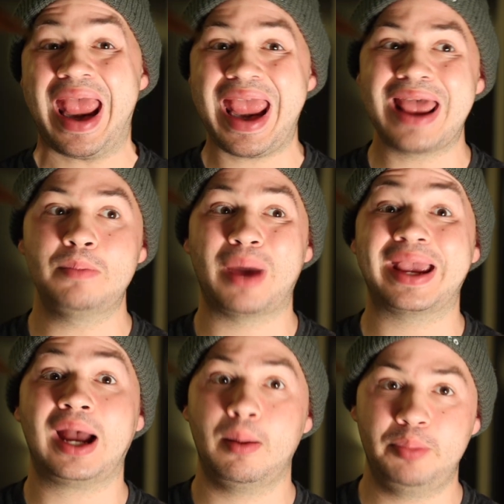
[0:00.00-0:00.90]
and by
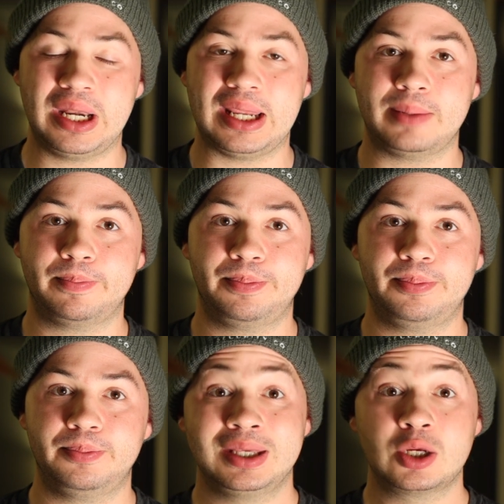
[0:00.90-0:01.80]
company.
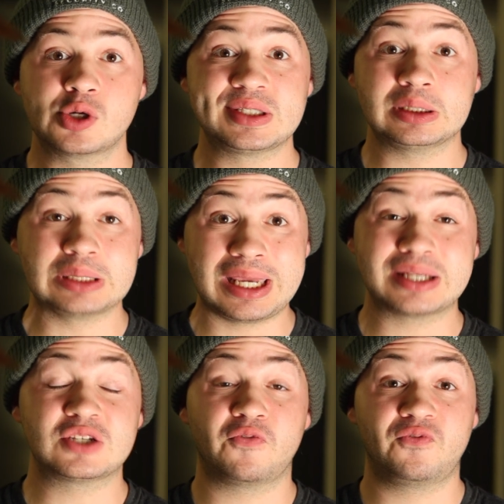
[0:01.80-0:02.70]
Here's the
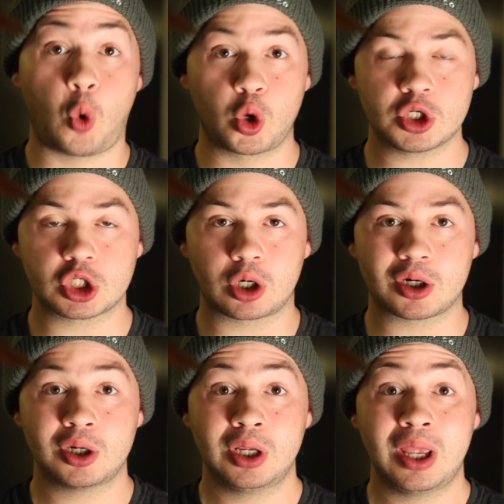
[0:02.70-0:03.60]
link to Forager.
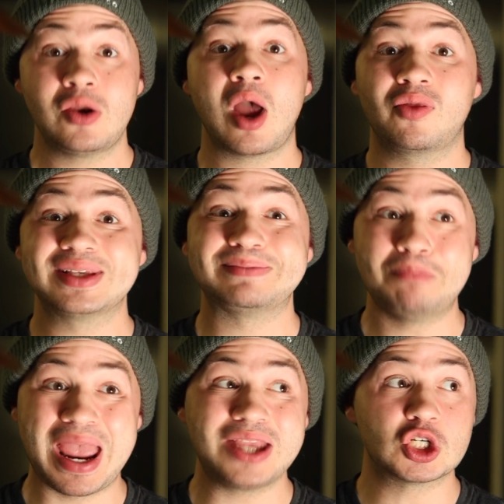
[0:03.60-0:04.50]
Now, this
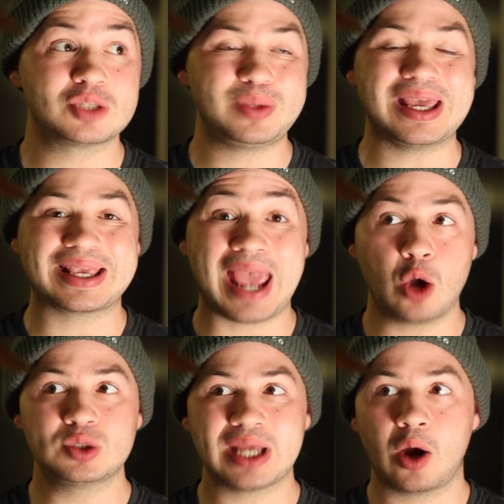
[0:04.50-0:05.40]
may just be a
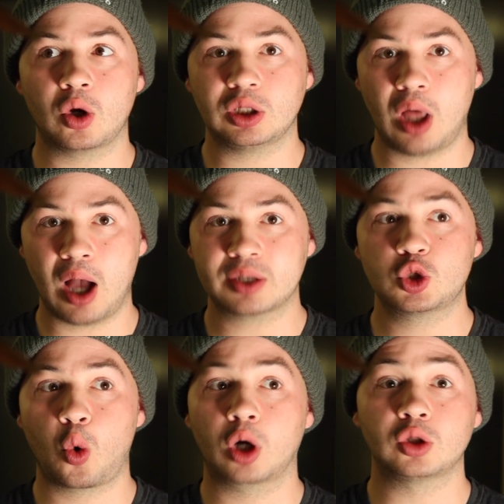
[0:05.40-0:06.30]
countdown clock
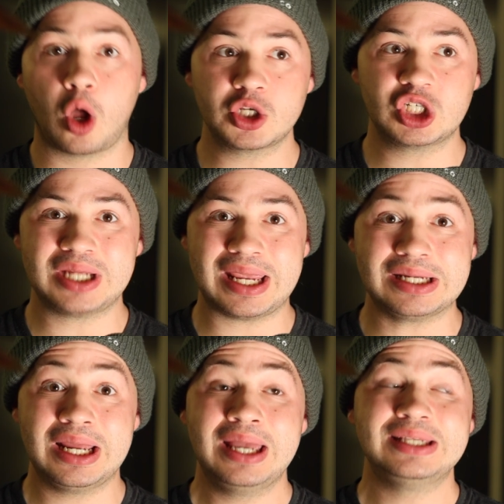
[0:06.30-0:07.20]
to our launch
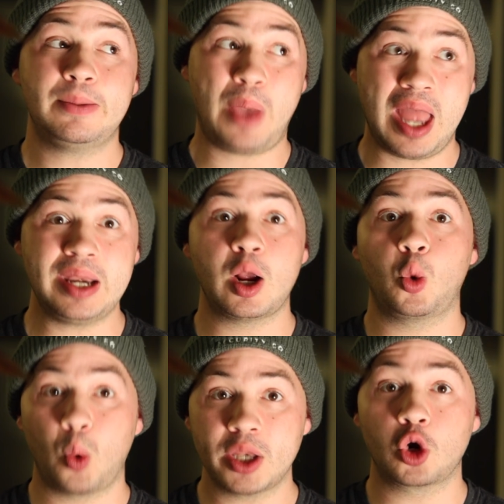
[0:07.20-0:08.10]
date, depending
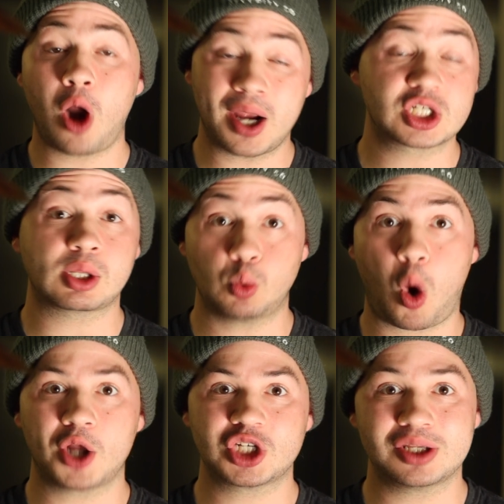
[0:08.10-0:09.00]
on when you're actually
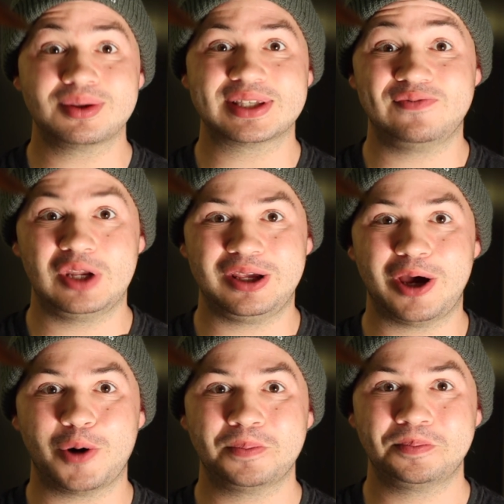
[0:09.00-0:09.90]
watching this
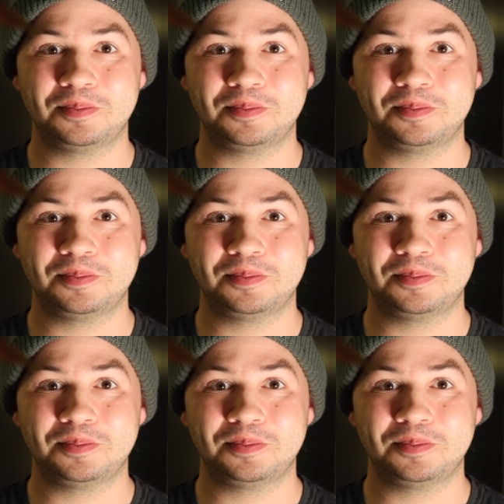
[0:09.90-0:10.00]
video.